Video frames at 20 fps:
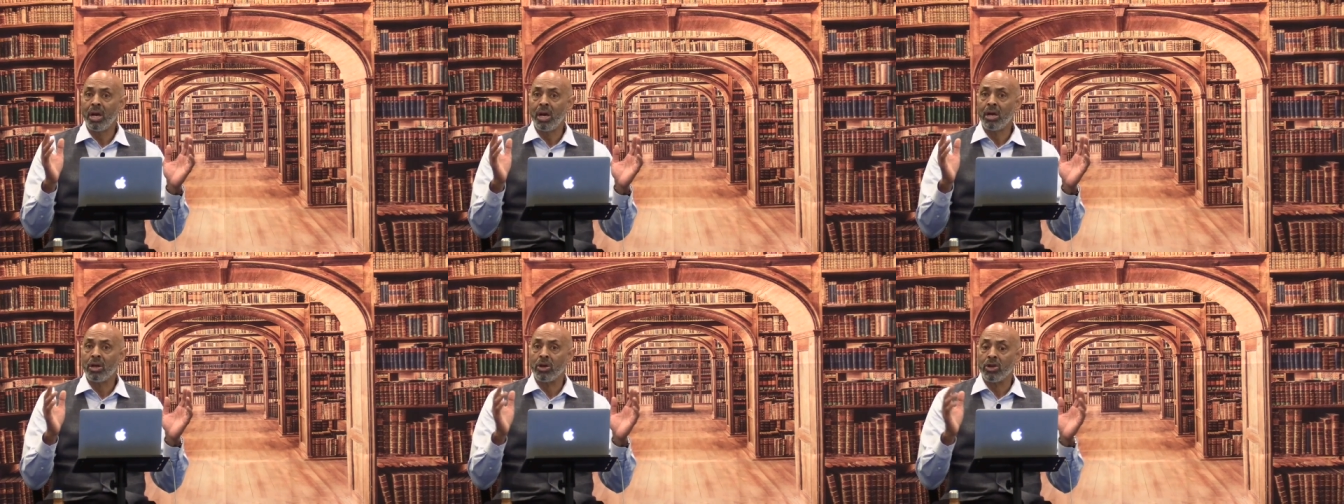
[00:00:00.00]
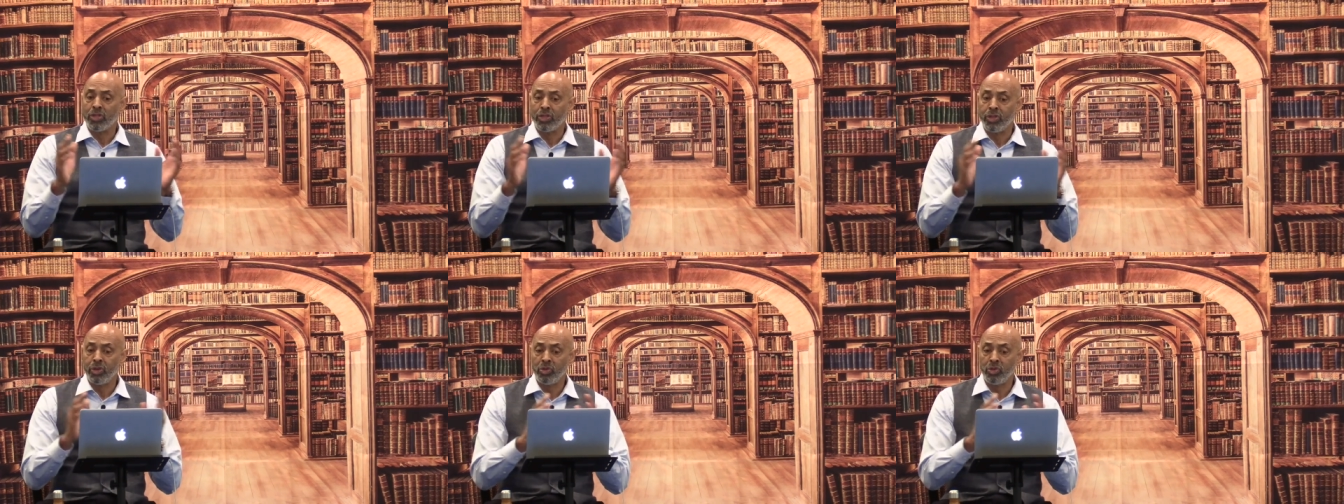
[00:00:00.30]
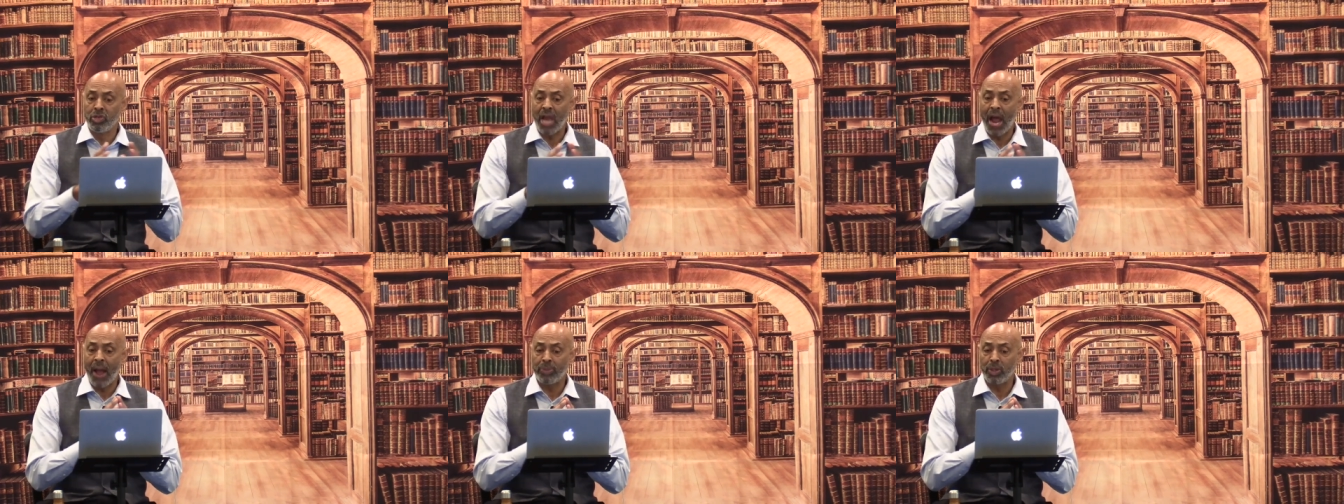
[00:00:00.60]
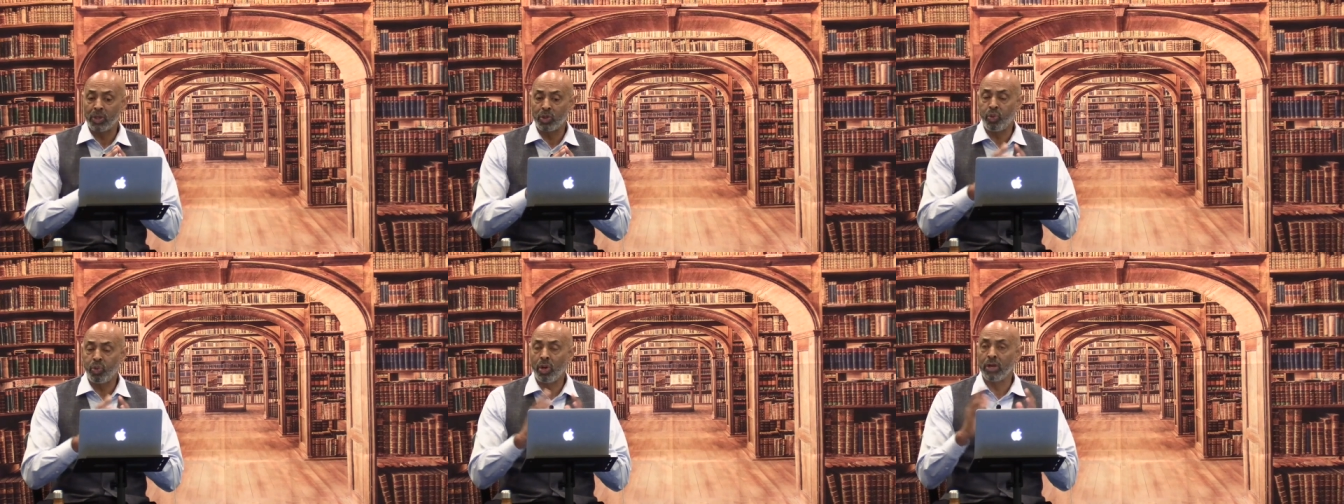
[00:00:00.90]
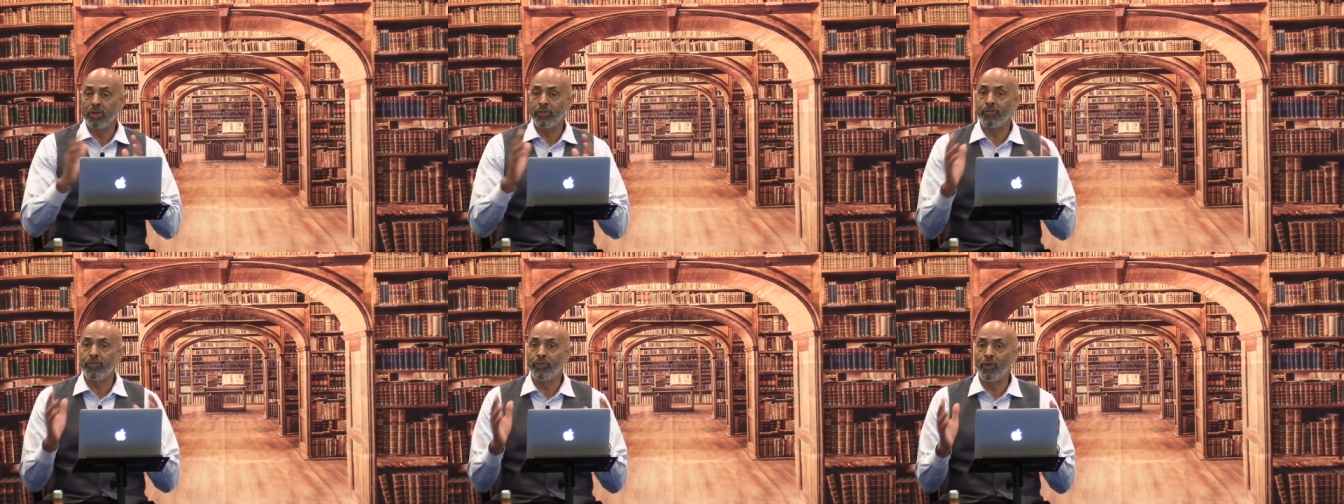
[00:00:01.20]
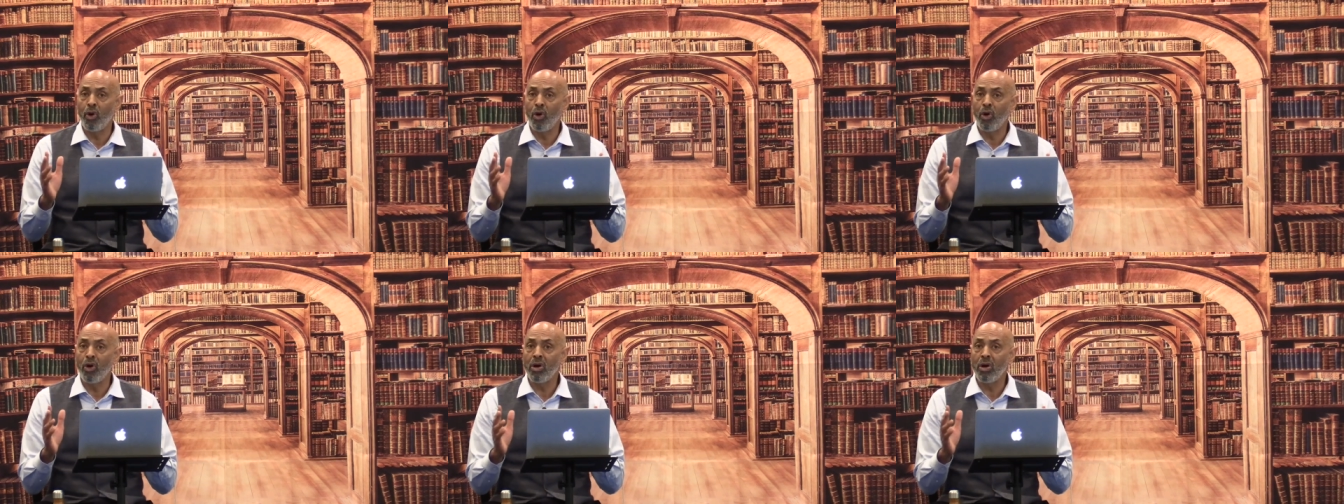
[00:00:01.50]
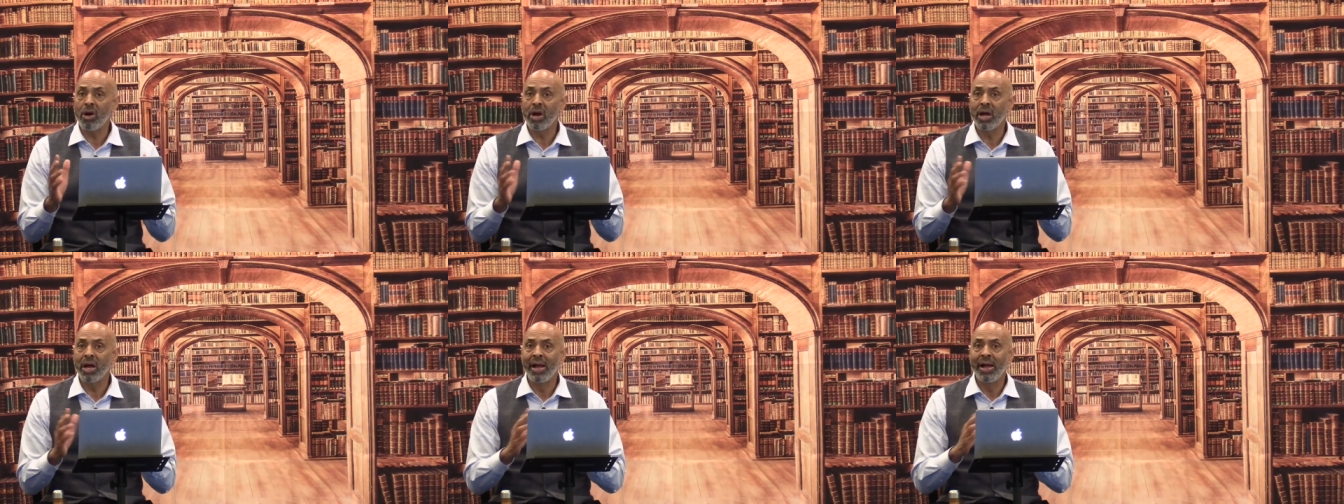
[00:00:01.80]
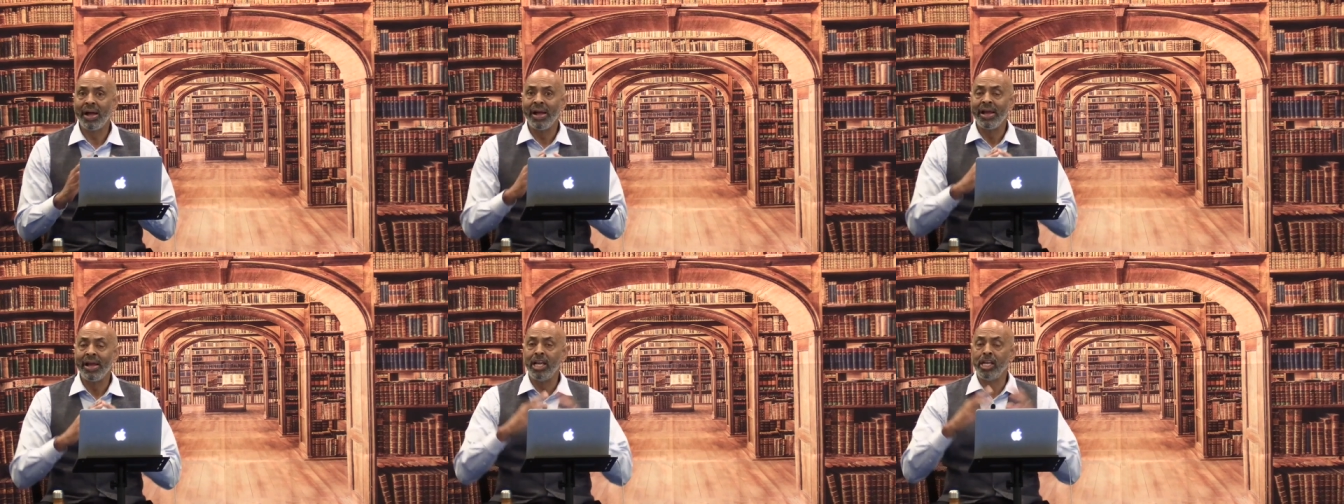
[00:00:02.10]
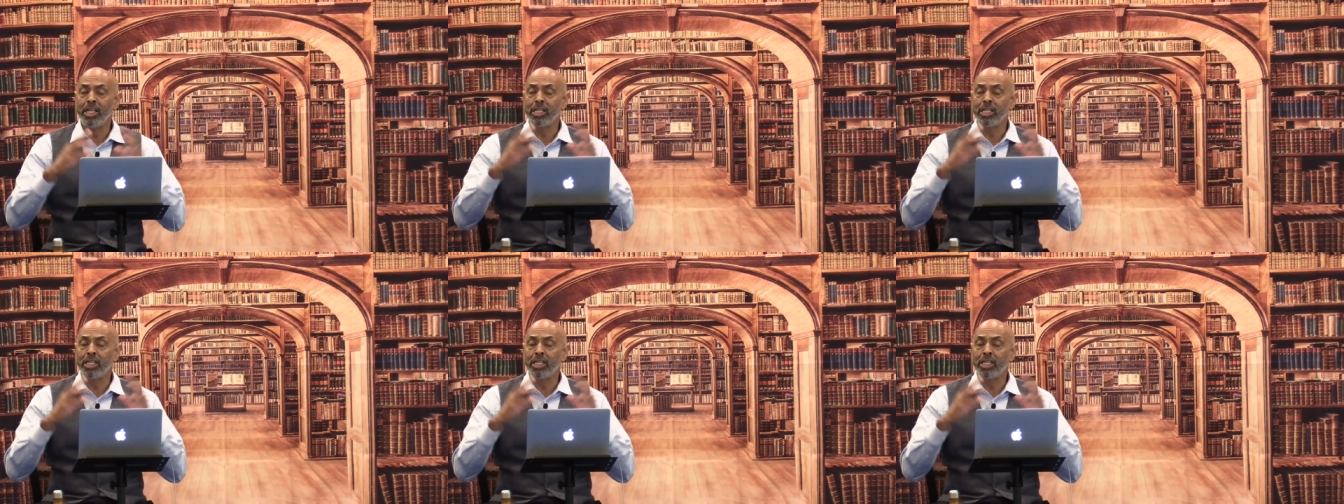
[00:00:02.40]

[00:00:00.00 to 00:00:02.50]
through chapter 24. He's